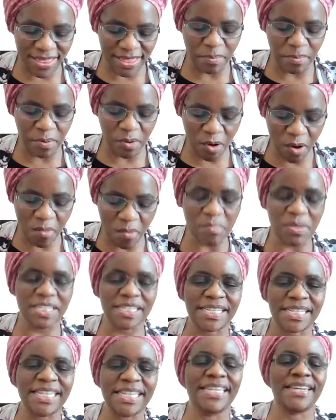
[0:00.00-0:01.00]
are the
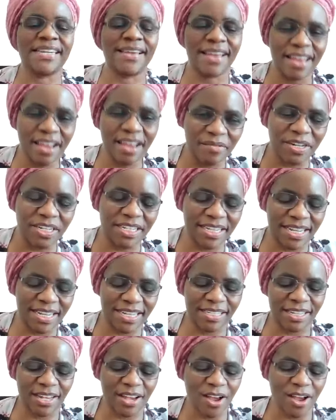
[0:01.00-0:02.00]
promised
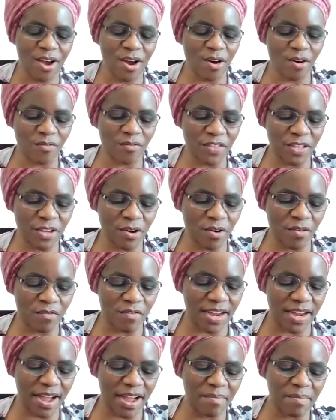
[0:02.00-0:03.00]
inheritance of the
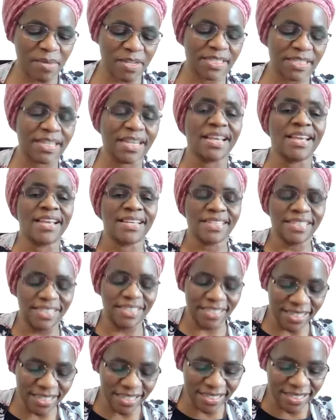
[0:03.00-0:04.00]
overcomers.
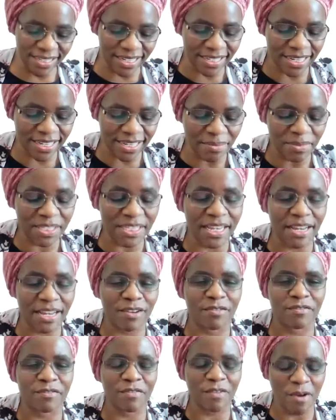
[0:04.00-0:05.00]
Jesus
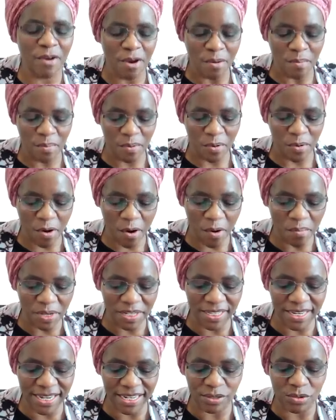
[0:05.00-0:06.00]
himself
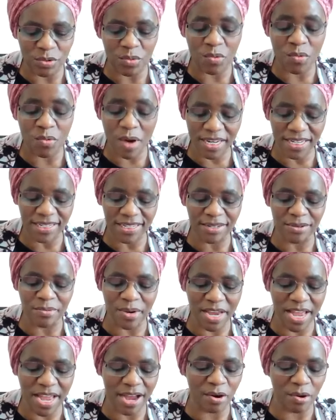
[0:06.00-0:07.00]
promised us what
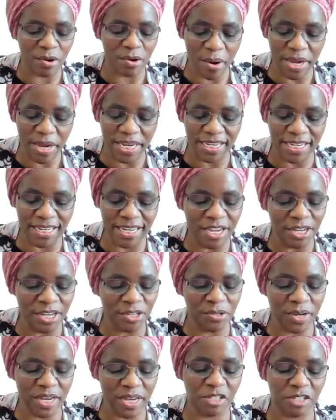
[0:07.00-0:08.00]
we are going
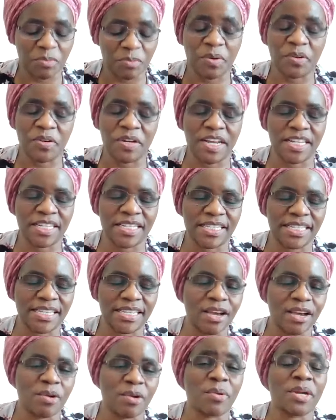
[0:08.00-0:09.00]
to
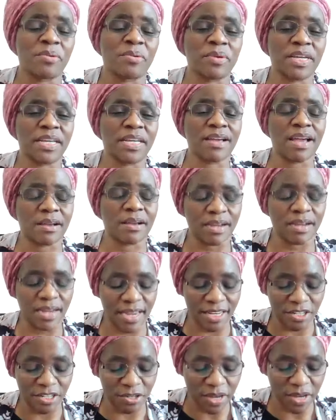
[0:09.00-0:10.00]
experience when
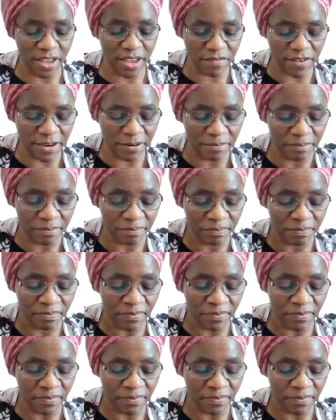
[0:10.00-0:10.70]
we get to heaven.